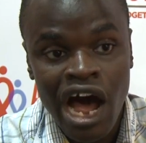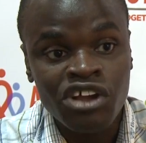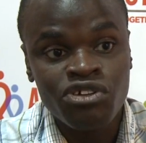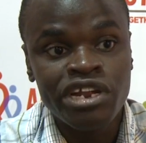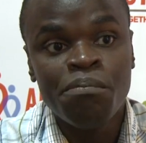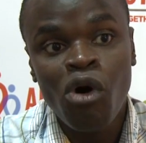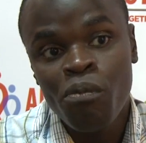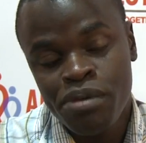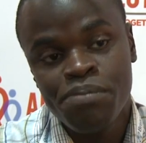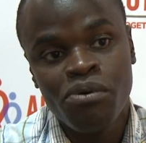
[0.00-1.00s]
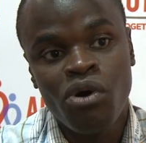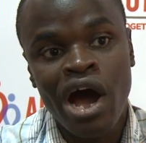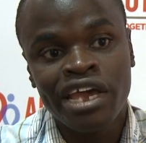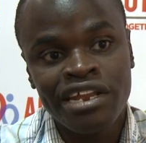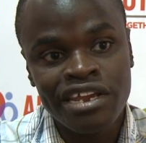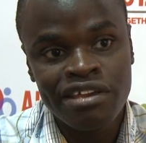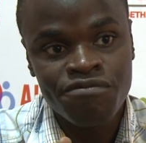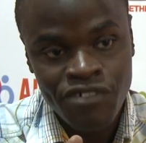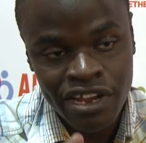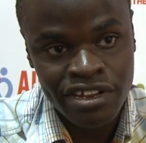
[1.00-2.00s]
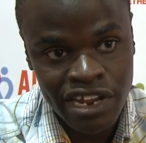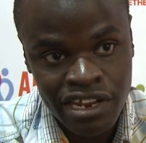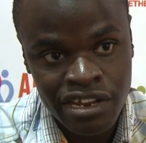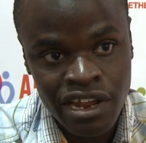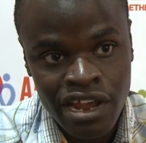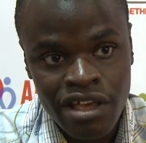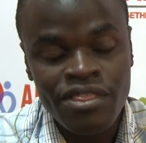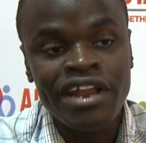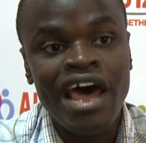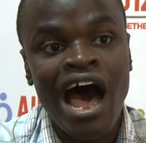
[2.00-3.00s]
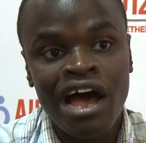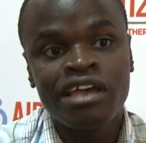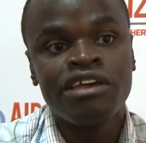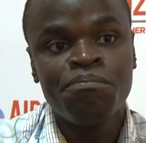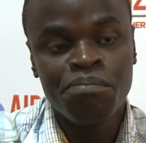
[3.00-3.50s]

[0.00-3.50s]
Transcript: Actually, more people are getting infected than are